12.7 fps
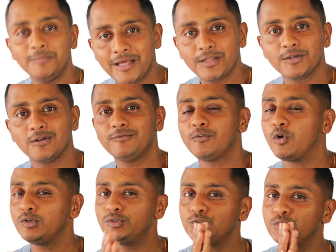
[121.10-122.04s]
paragraph
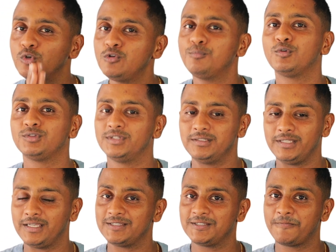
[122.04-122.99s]
also both the
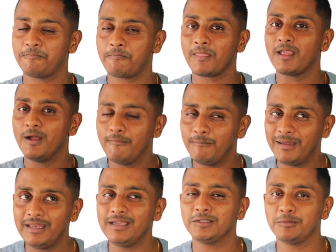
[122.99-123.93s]
things,
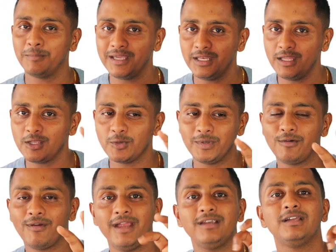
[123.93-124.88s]
meaning in the beginning you will
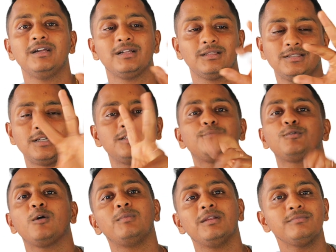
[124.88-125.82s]
write these are the
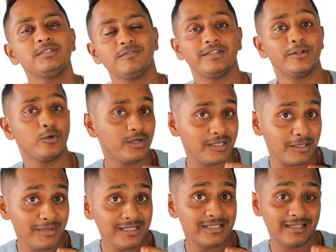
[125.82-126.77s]
problems if they don't
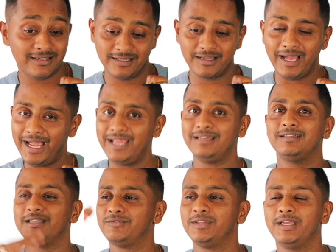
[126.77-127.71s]
limit, and
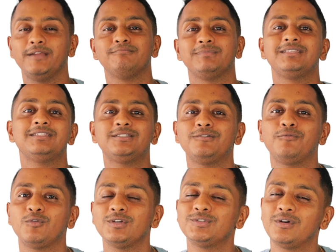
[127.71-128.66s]
if they instead
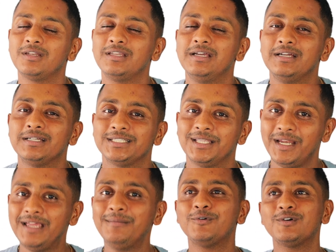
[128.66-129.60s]
focus on the
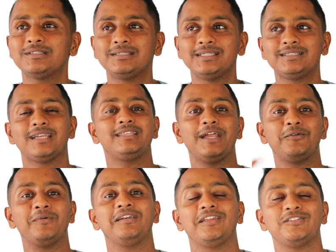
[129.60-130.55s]
reading books, these are the
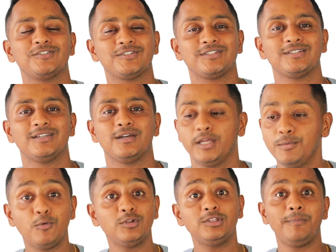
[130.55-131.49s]
advantages. In
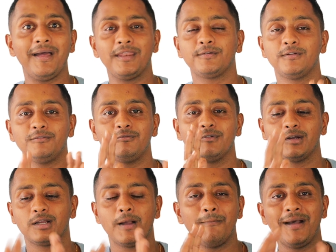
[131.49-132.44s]
both the paragraph
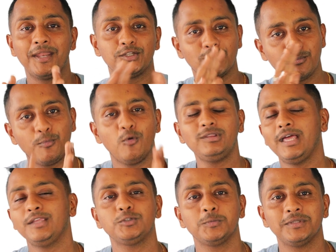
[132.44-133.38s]
comparison, both
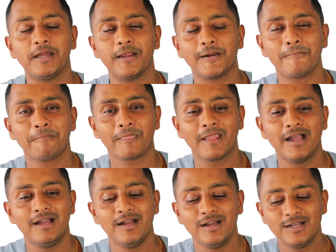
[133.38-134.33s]
has to be there.
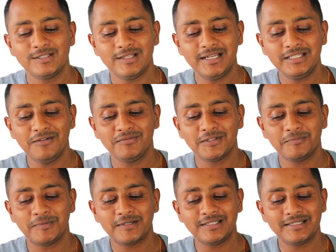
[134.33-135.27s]
So let's say if this
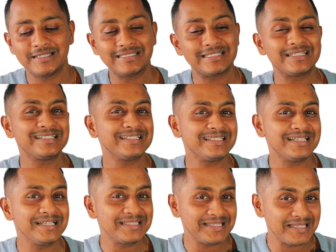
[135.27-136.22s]
person has written
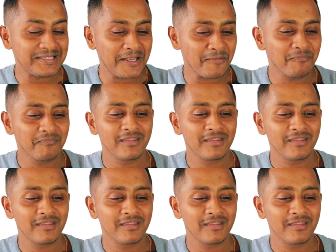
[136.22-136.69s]
the same.